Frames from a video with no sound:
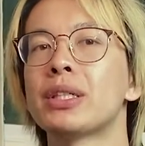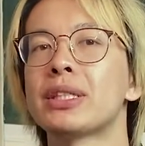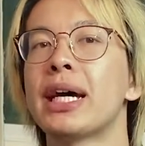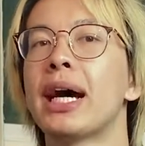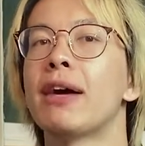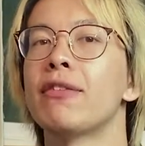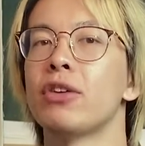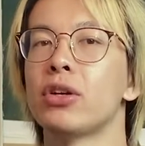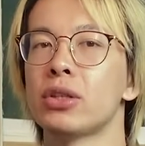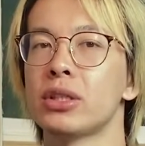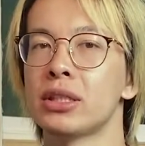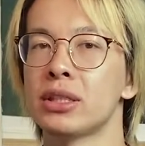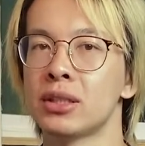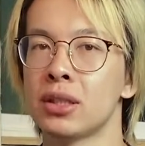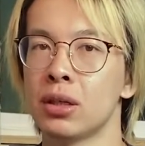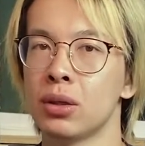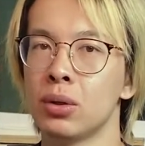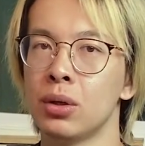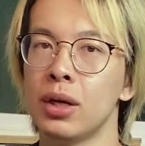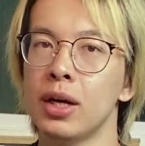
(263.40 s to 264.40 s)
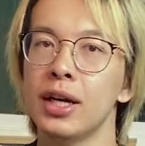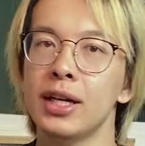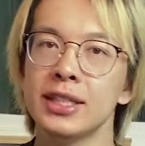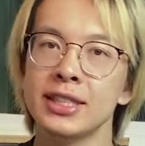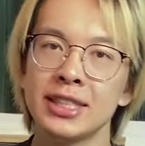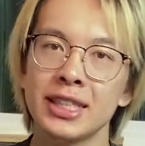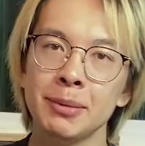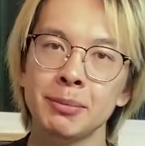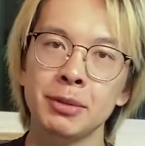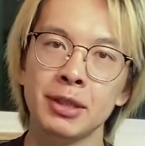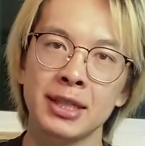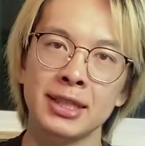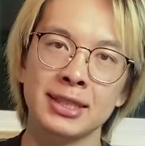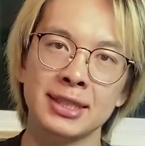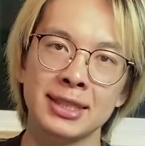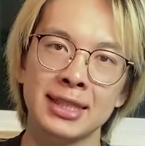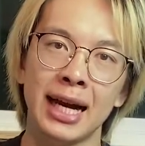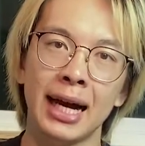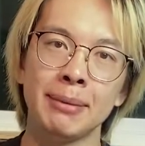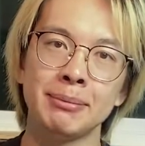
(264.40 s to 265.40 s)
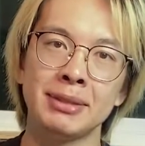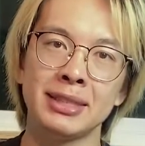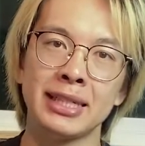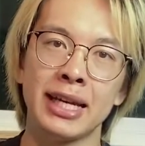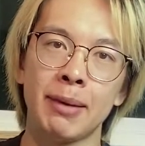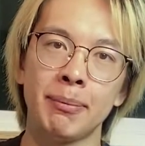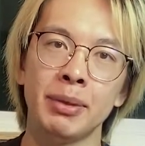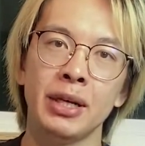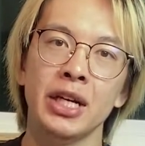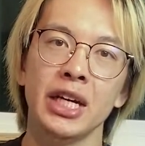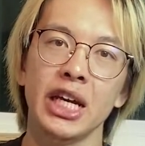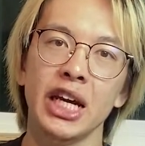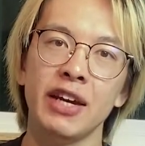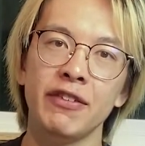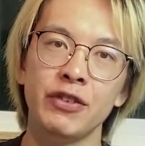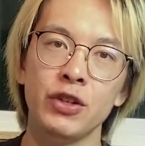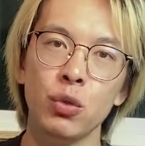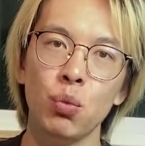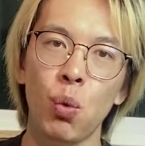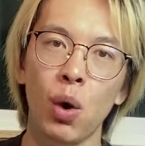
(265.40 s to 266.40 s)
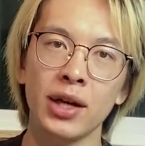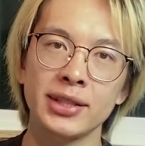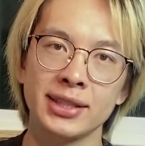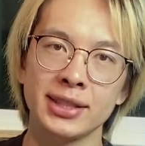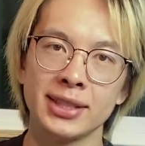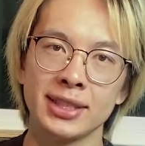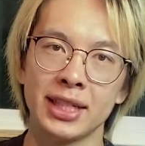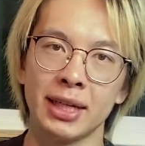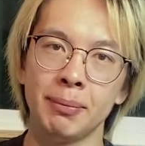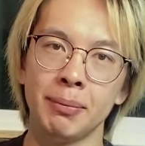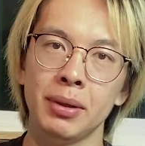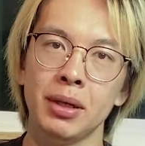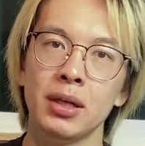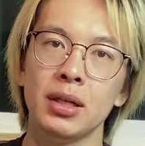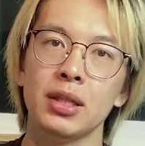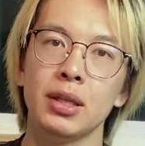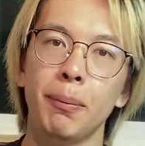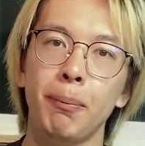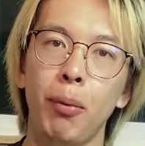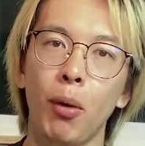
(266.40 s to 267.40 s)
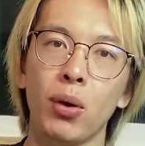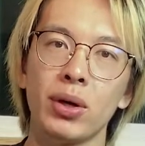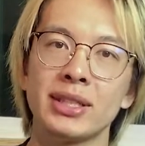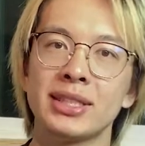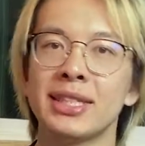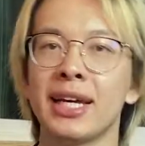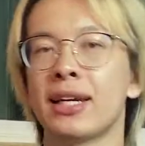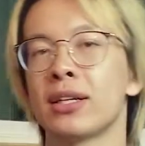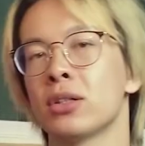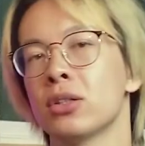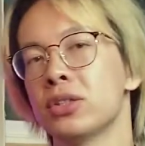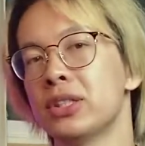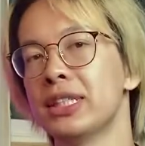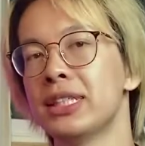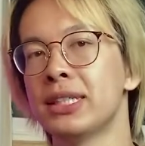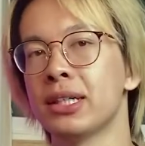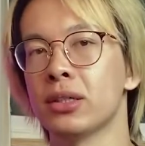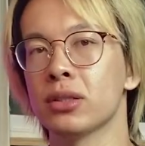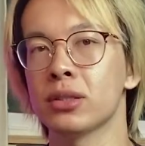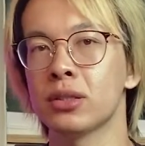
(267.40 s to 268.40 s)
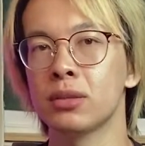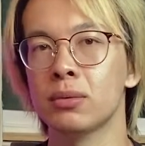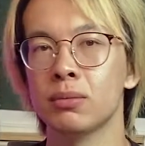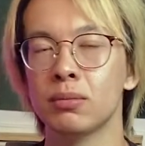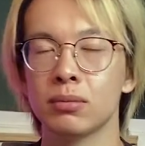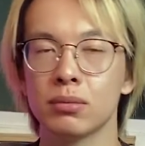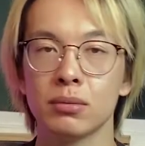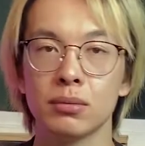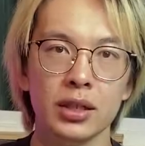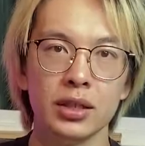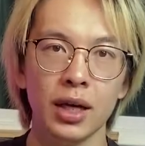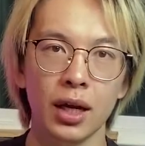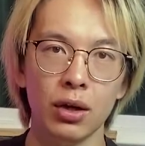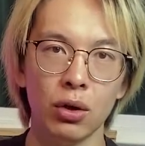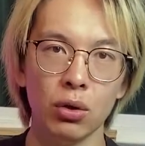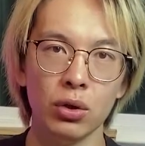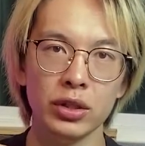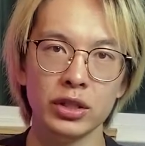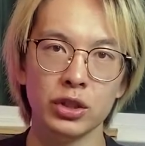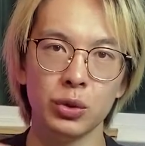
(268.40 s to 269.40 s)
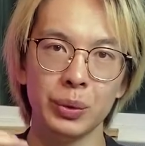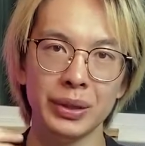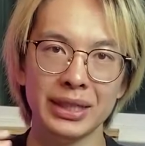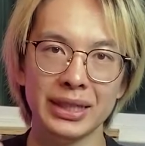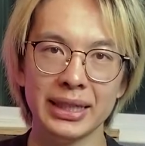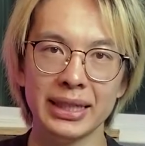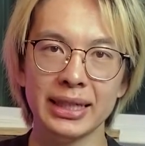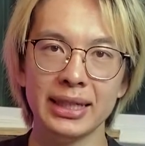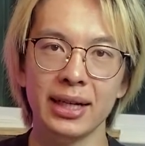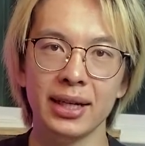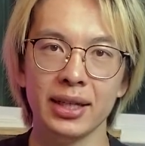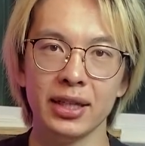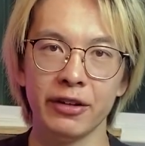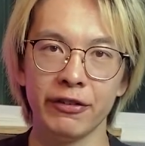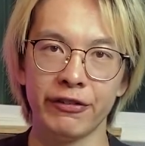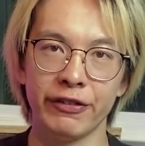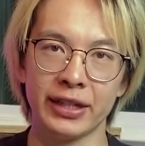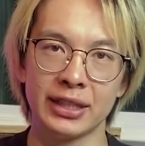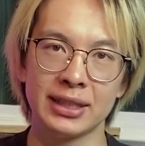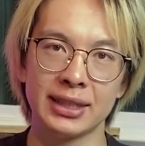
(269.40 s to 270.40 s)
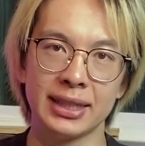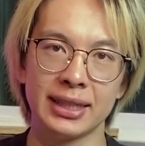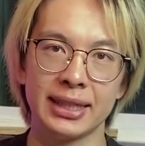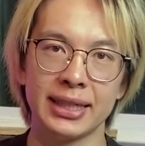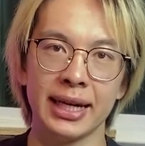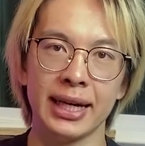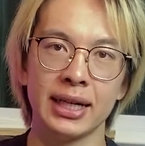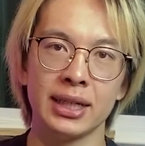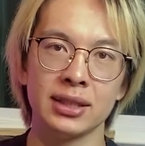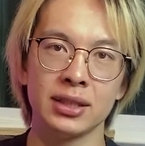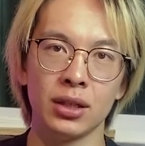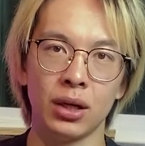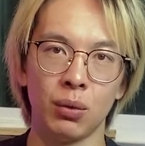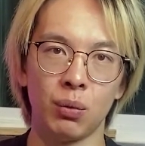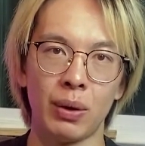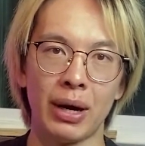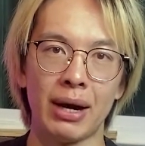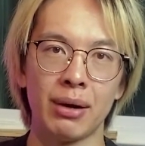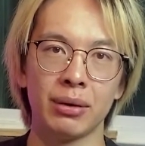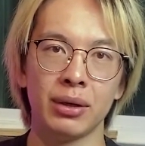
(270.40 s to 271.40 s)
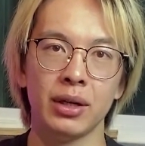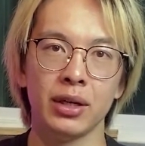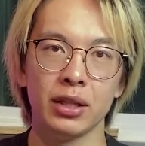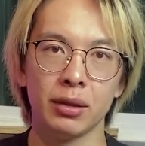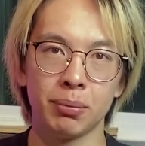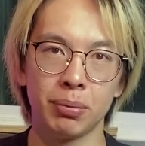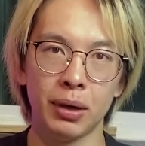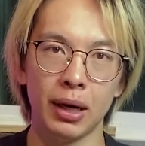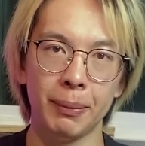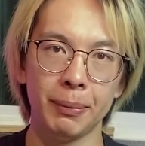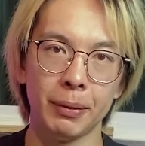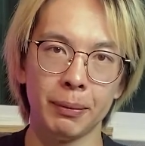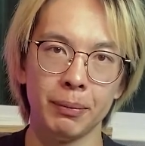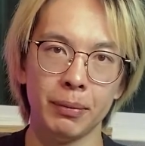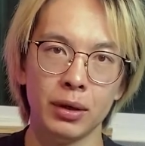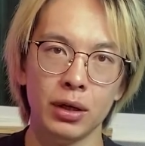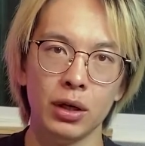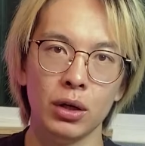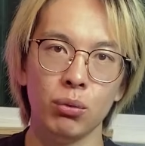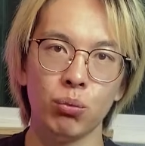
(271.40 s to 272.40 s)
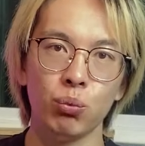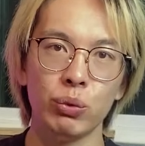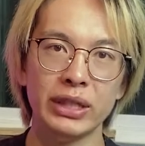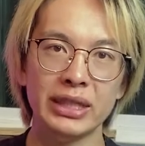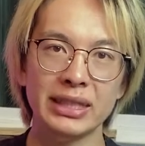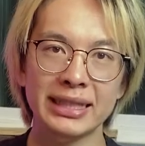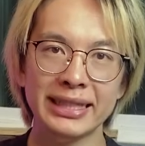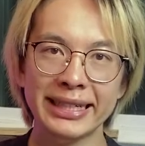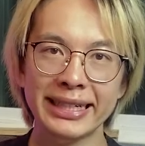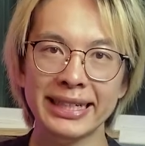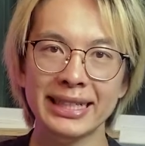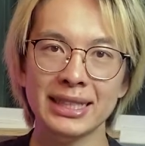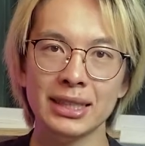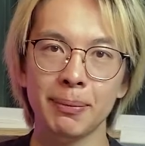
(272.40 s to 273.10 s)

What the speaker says: to have all these though. Skip to this timestamp if you want to skip the boring technical details. Not only do we need the fix to get us around the problem, we need to